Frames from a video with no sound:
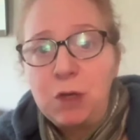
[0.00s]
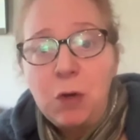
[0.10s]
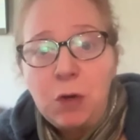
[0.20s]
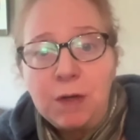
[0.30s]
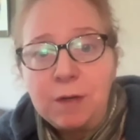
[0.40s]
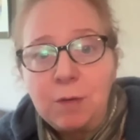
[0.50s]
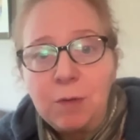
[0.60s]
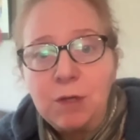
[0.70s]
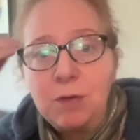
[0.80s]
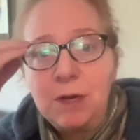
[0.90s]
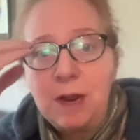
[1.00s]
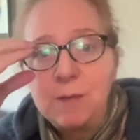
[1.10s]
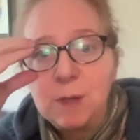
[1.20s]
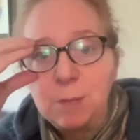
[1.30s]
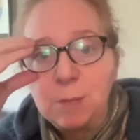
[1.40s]
we could
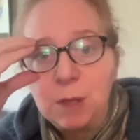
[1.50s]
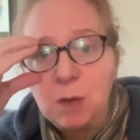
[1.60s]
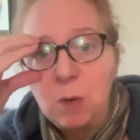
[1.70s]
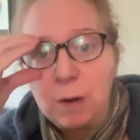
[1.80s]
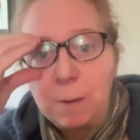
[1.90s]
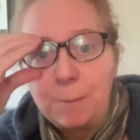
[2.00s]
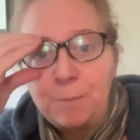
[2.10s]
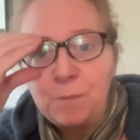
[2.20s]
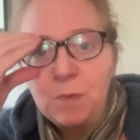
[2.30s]
have something where